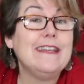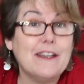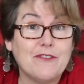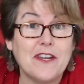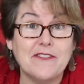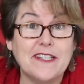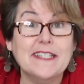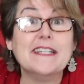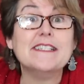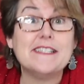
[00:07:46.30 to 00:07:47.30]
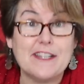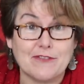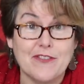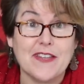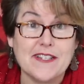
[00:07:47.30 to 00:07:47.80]
gift giving is
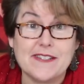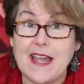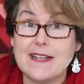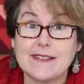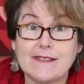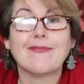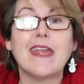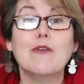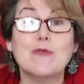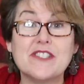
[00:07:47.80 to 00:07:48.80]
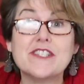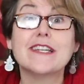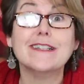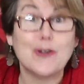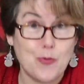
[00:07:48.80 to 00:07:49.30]
different these days. It was still a